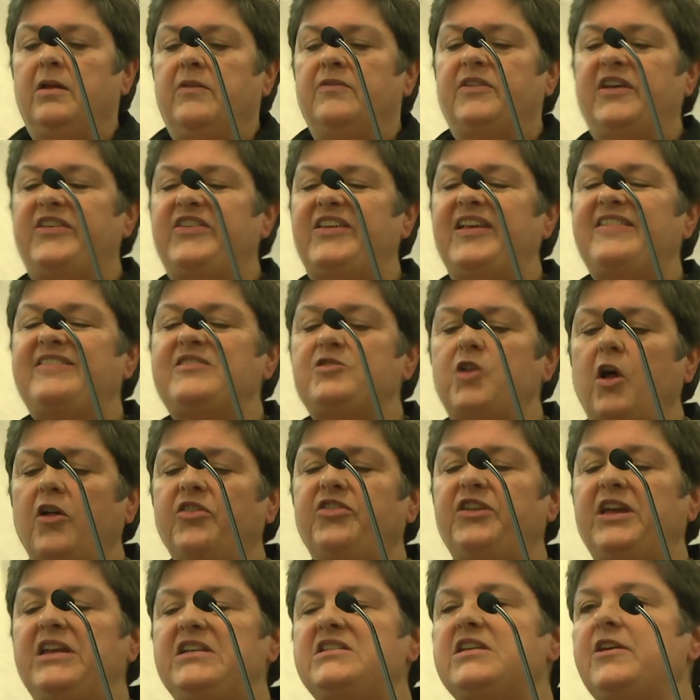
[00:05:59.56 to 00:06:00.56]
This is
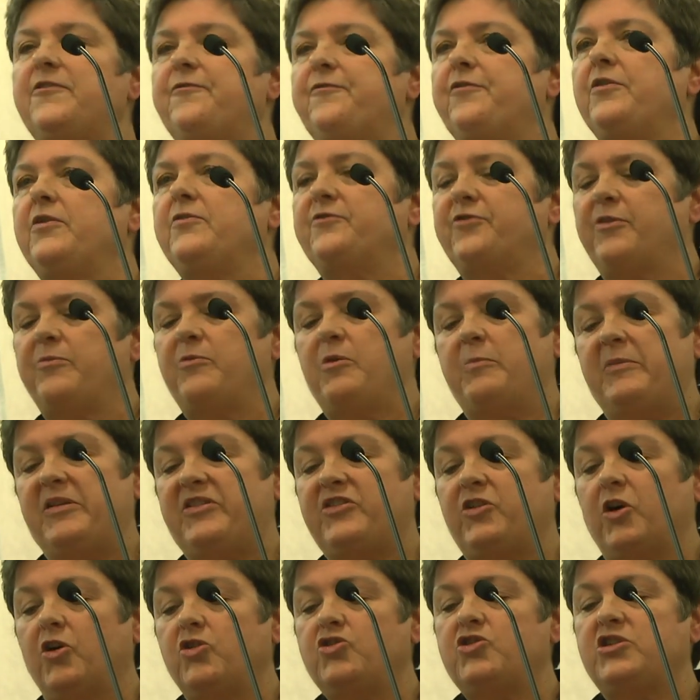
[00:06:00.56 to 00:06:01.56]
nothing different from the
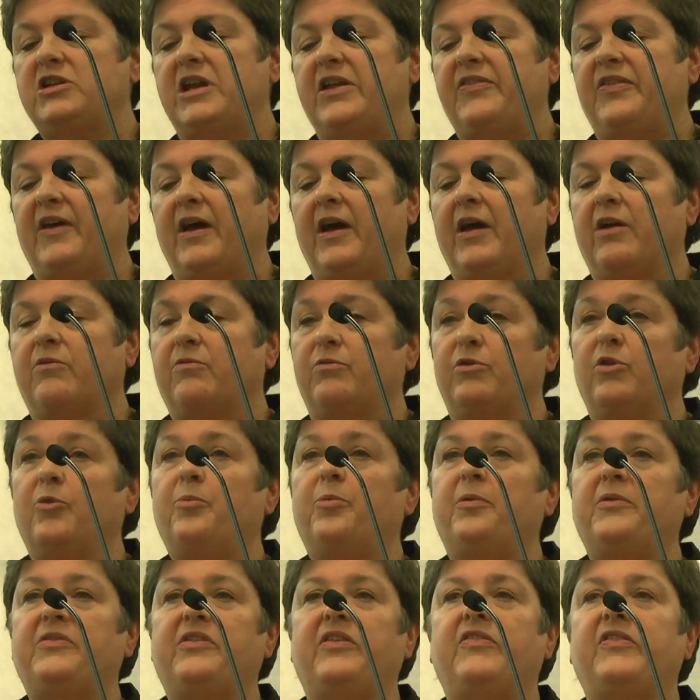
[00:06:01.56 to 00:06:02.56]
misogyny that I grew
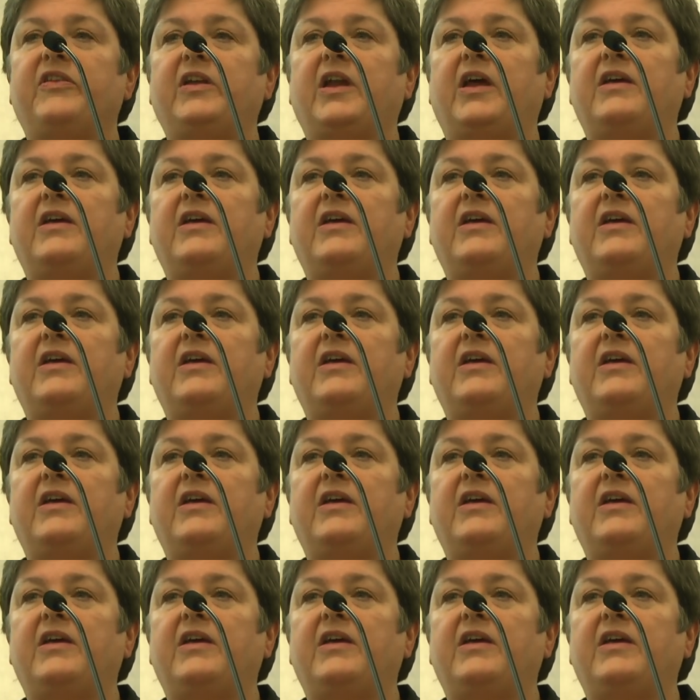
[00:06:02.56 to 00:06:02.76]
up with in the